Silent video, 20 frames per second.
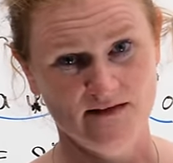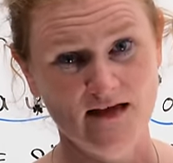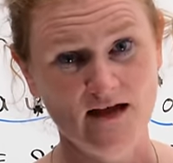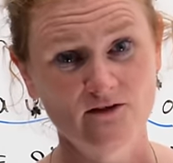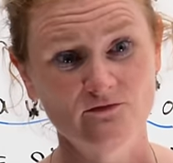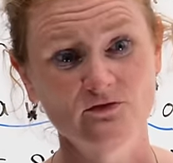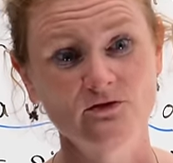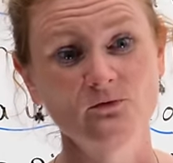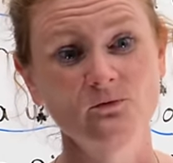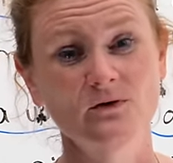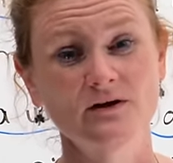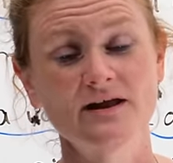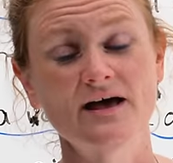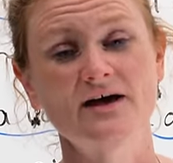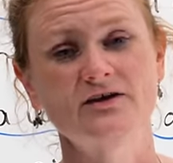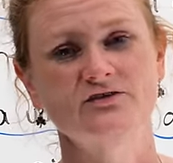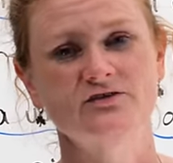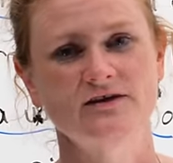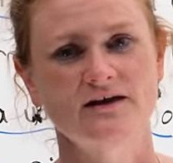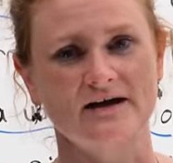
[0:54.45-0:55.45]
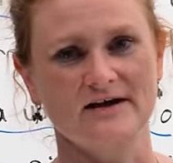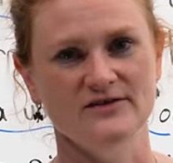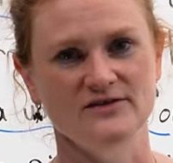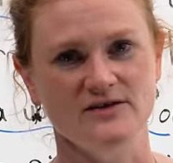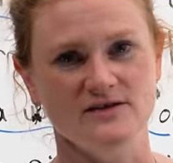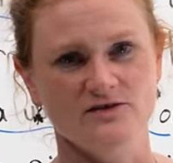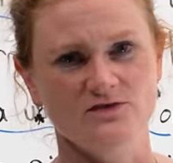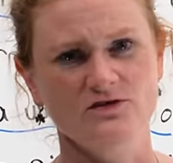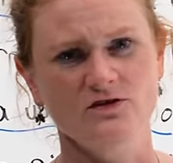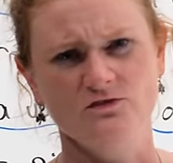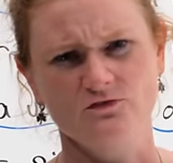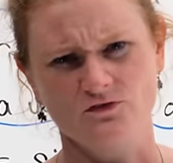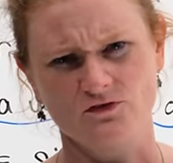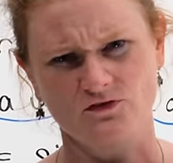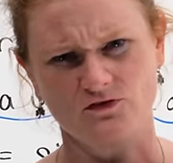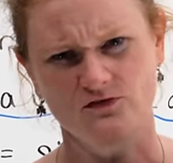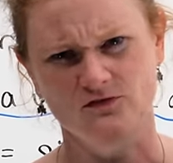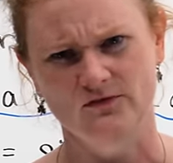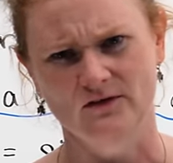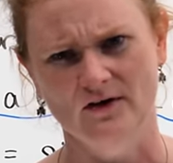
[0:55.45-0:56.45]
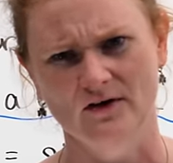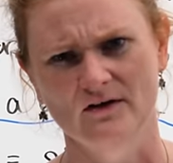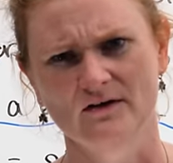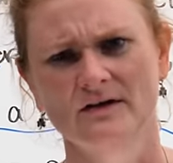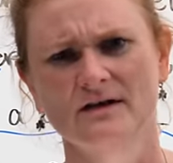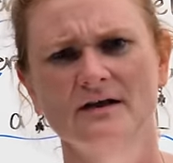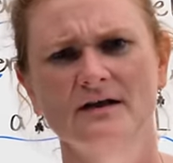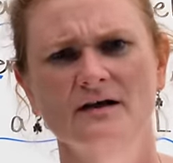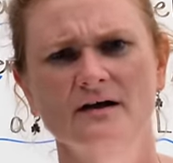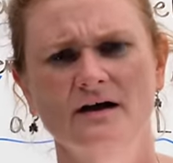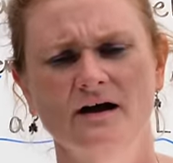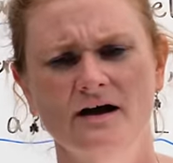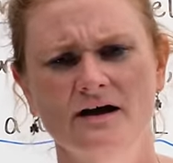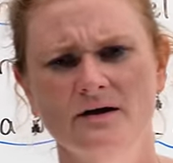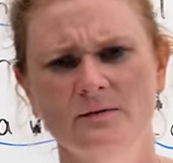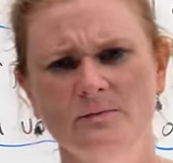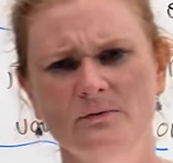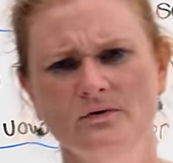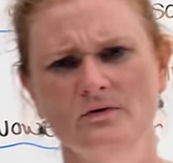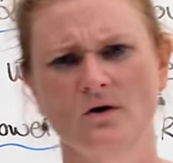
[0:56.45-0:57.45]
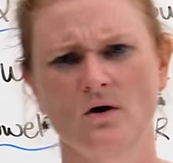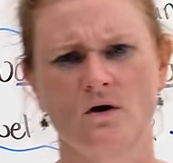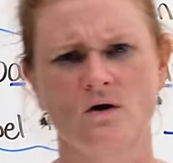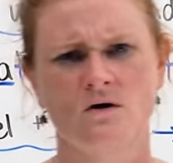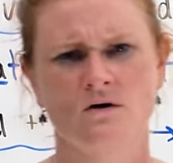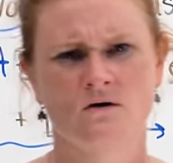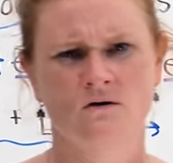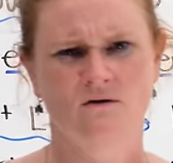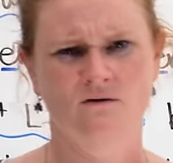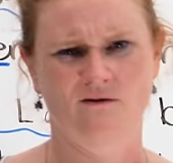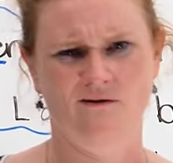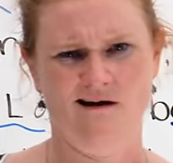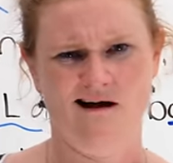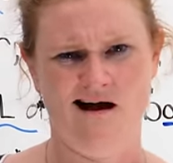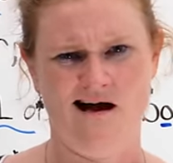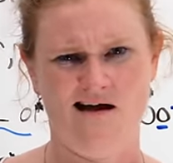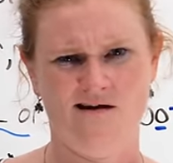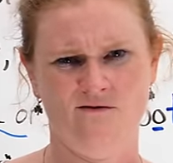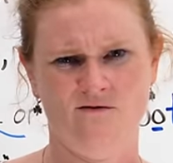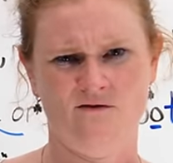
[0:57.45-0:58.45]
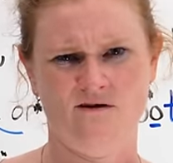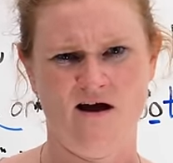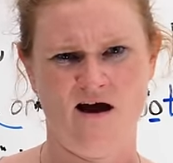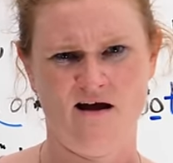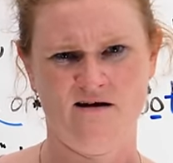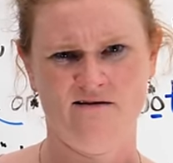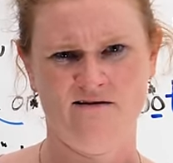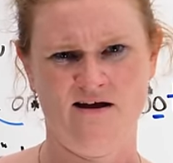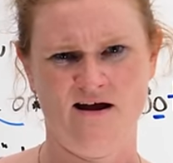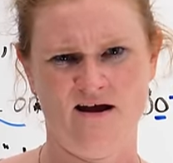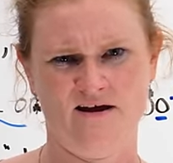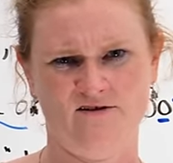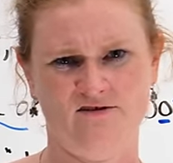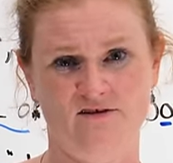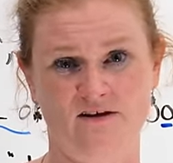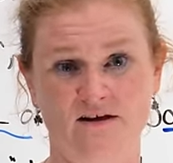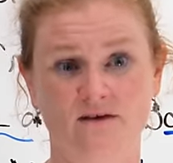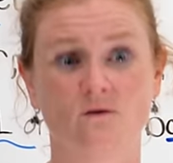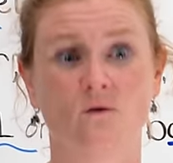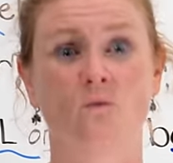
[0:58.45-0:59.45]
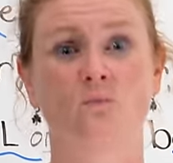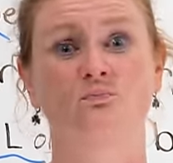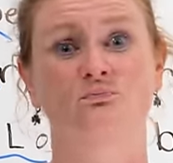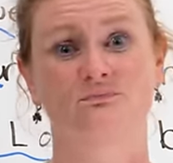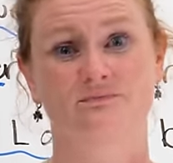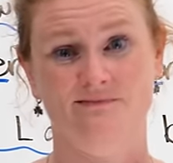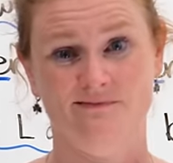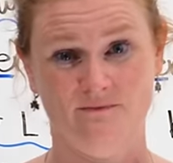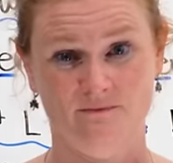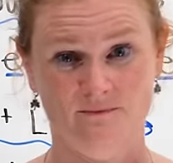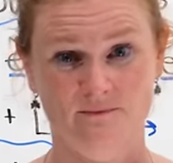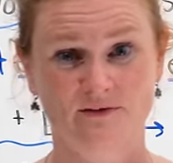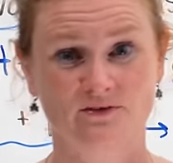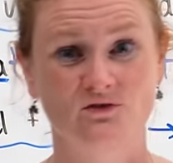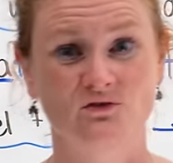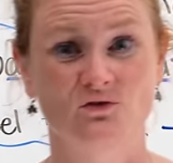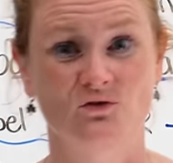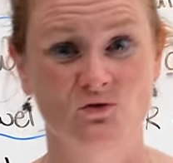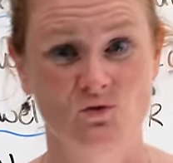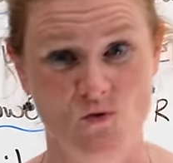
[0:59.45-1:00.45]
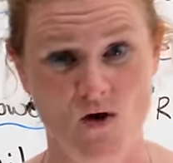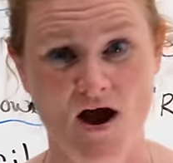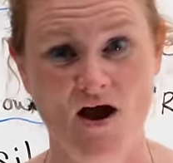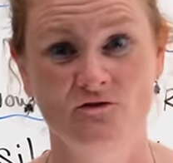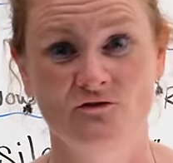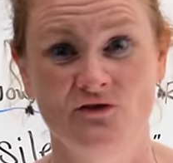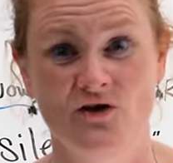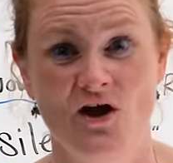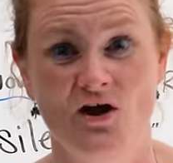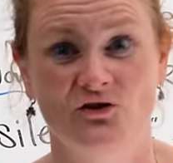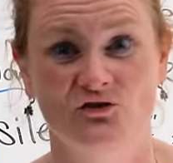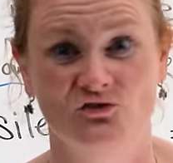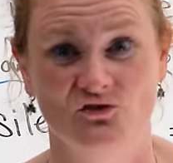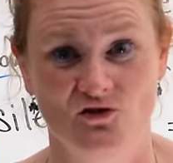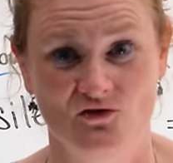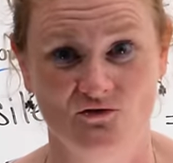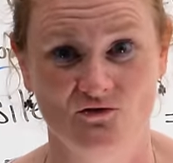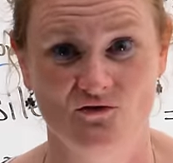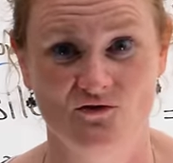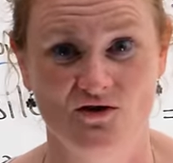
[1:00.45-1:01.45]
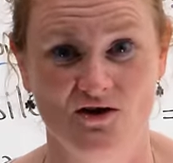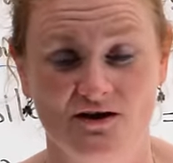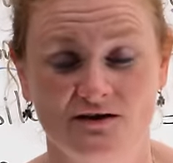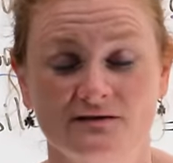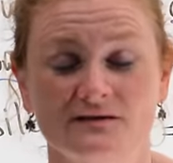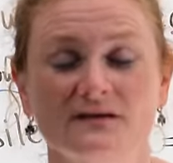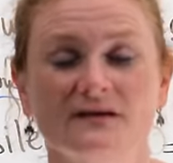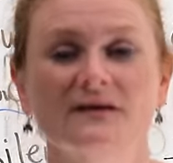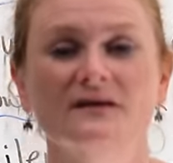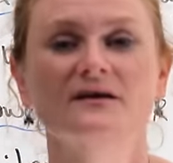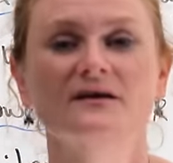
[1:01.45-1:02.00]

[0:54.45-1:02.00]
Everyone has an accent. So, first of all, I have to go, oh, I don't got an accent. Oh, mister, you have an accent, okay?